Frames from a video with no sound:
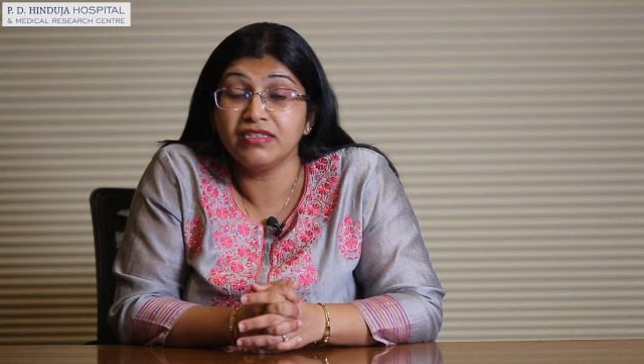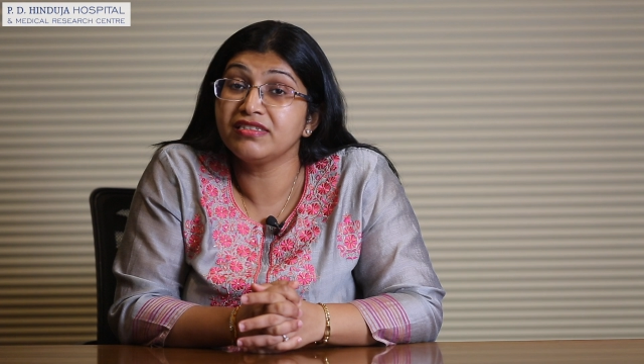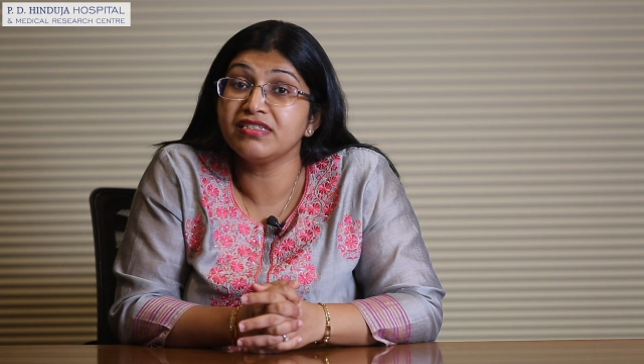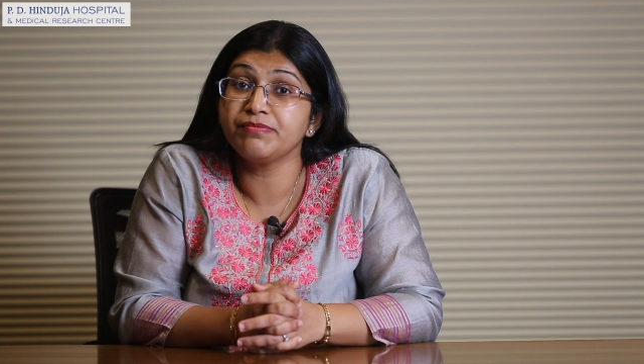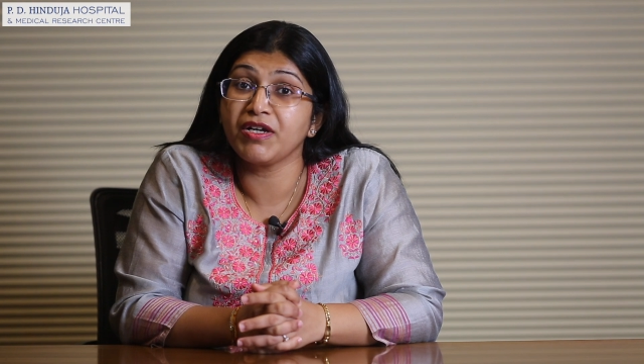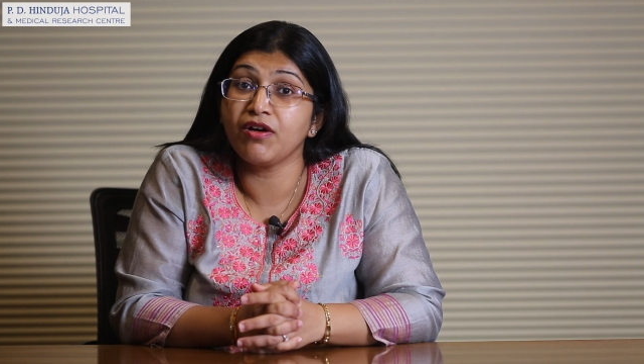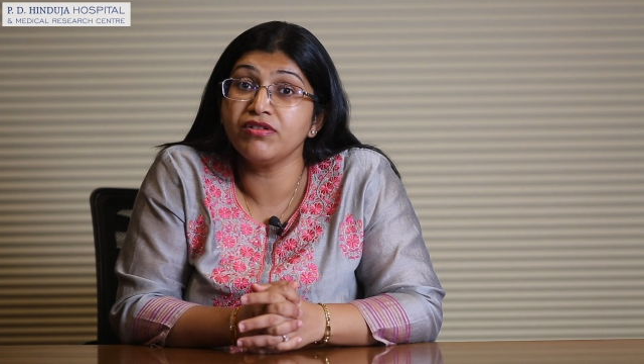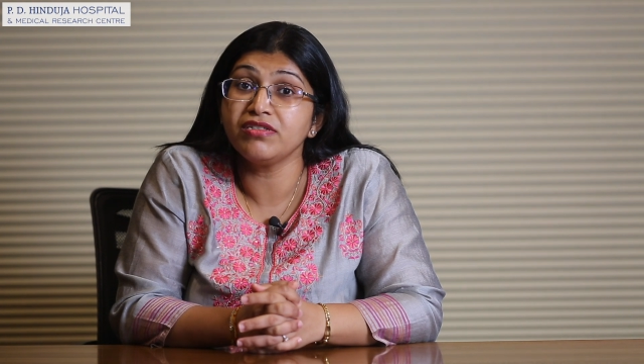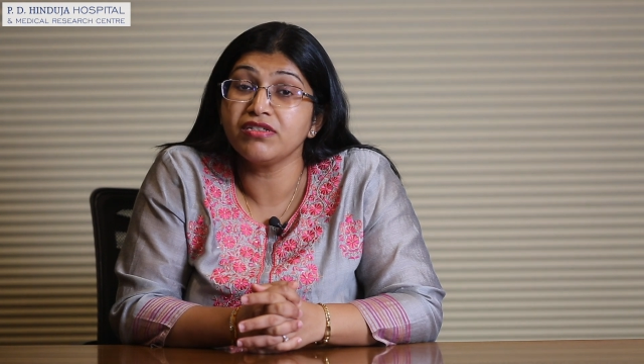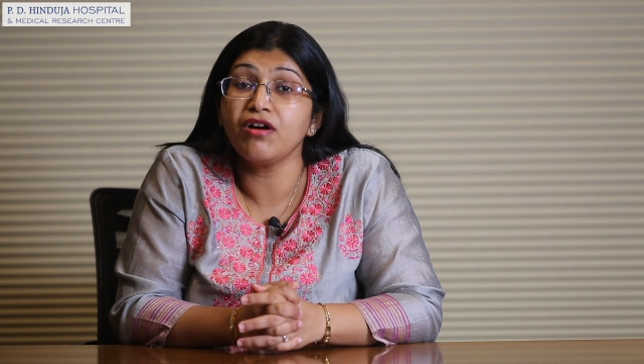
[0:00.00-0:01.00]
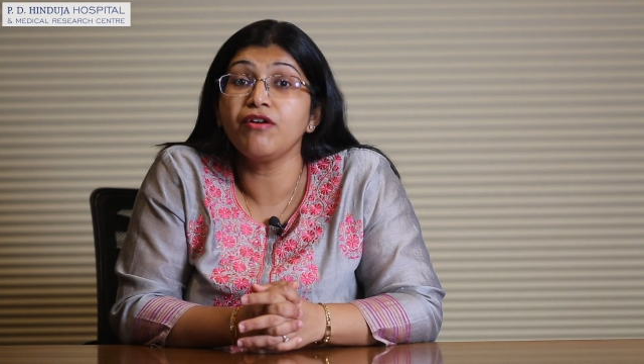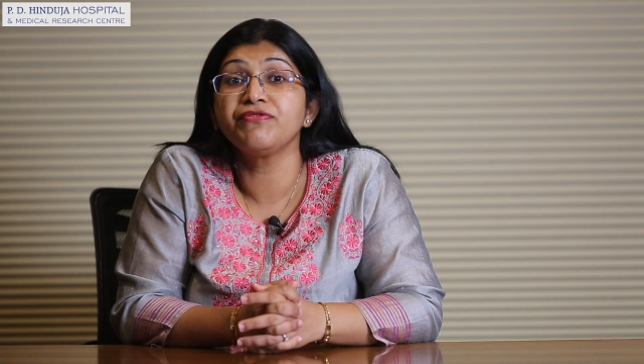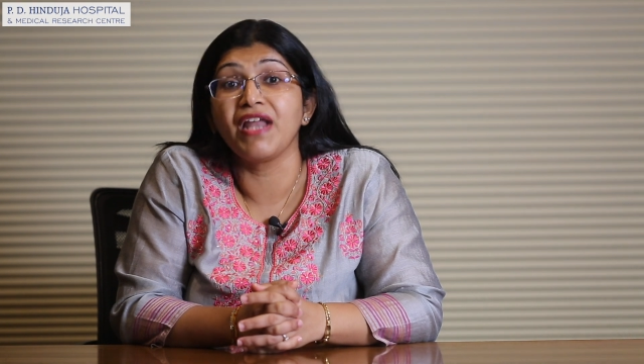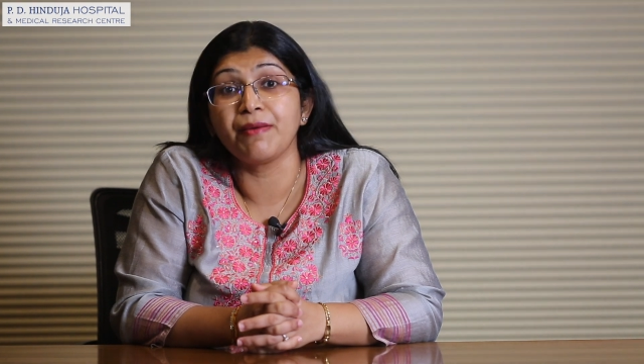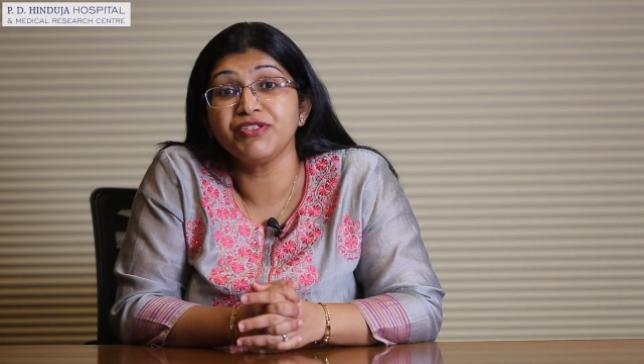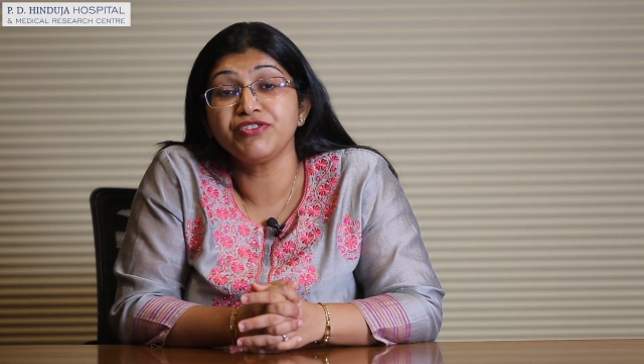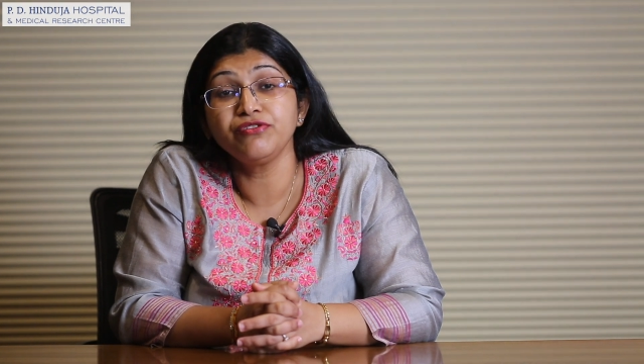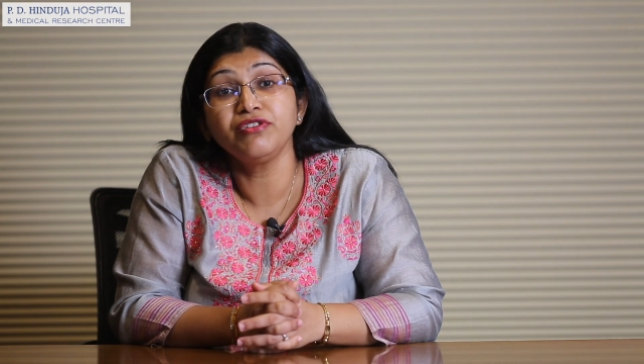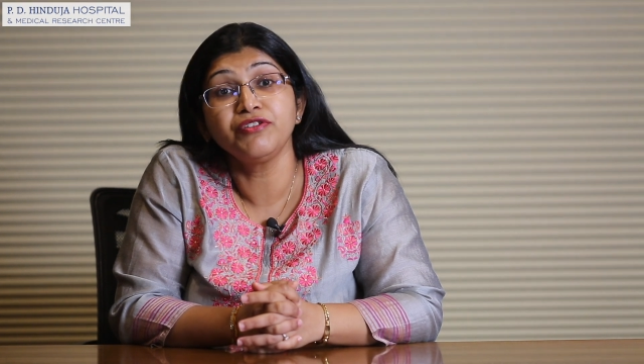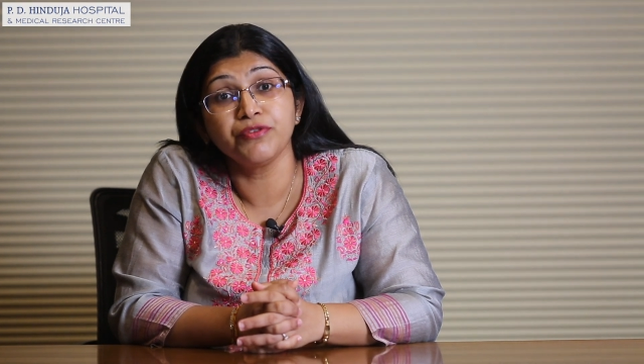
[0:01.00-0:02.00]
This is because of damage
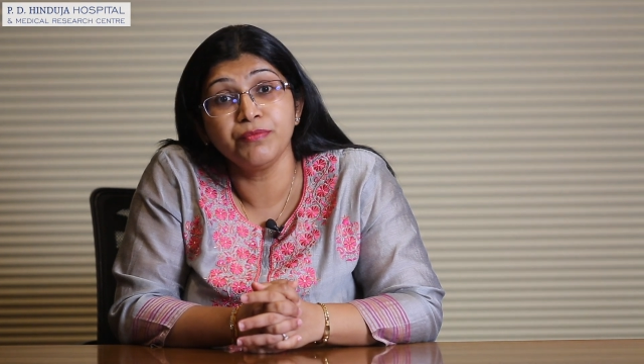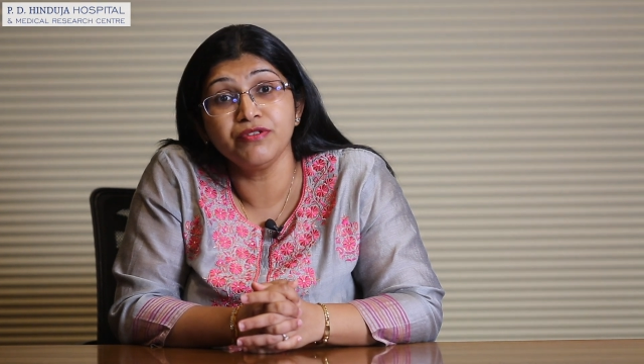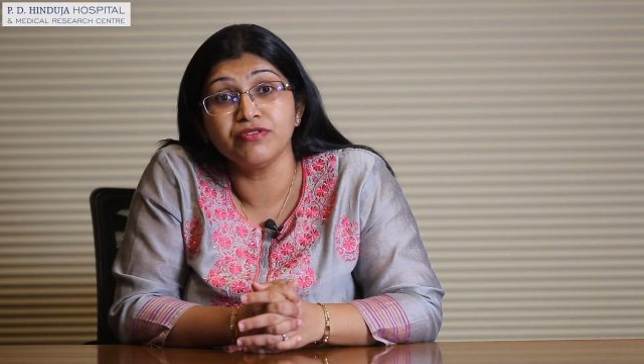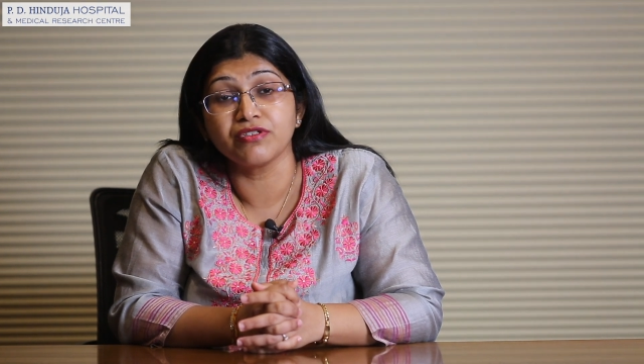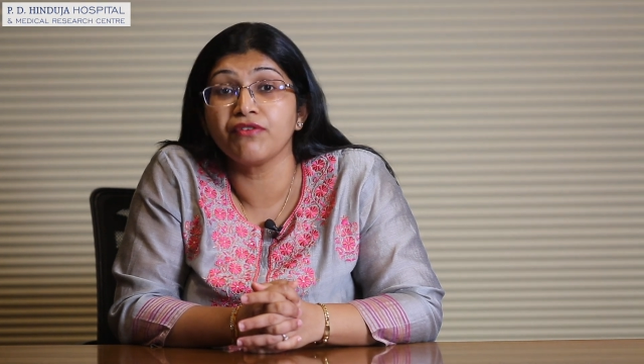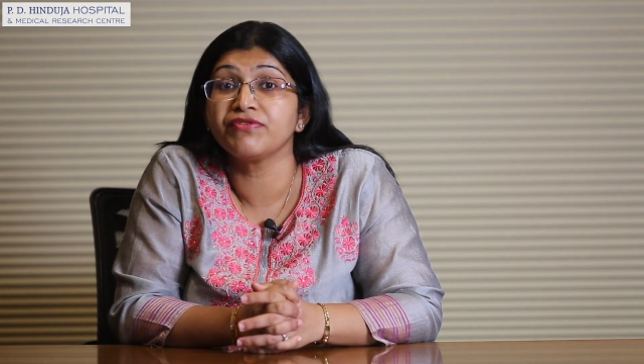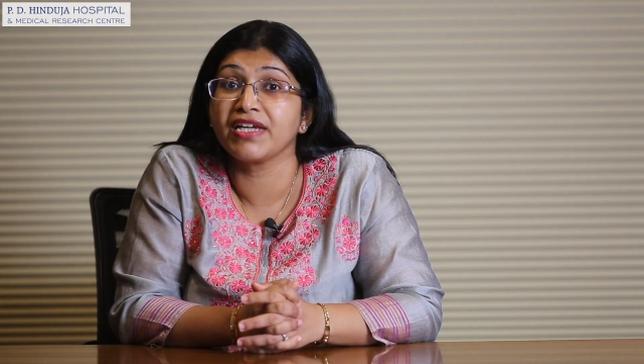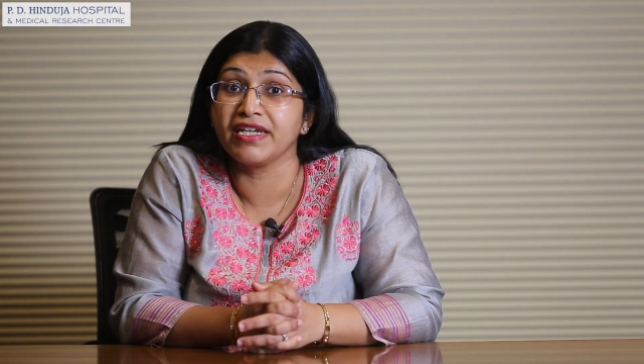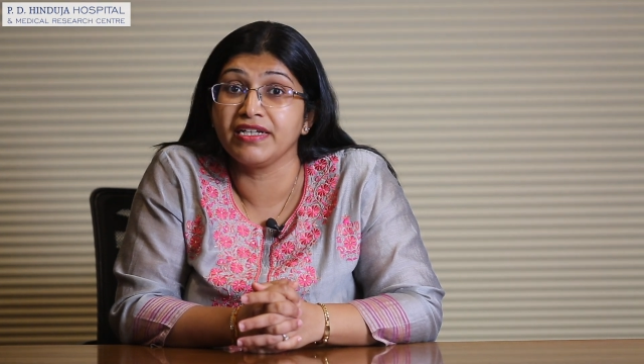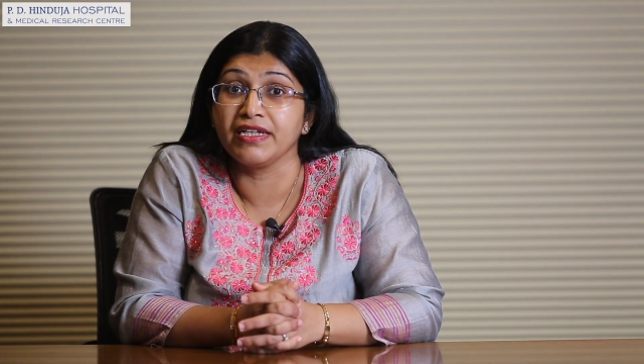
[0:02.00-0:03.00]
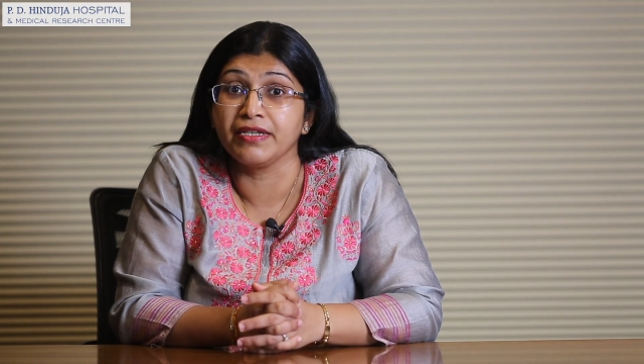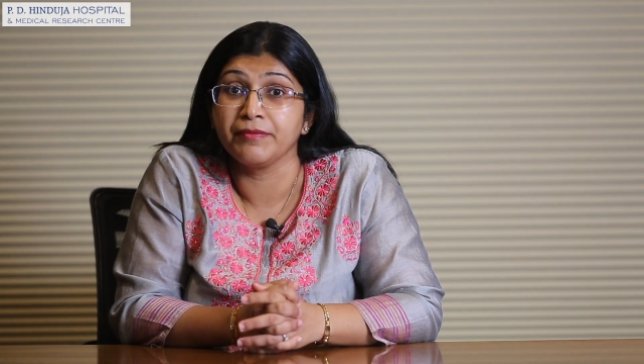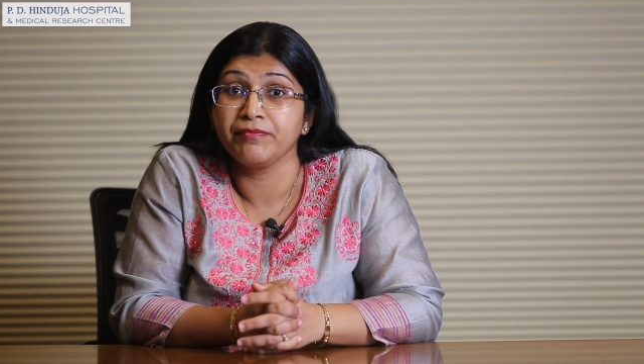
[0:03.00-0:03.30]
to the tubules of the kidney.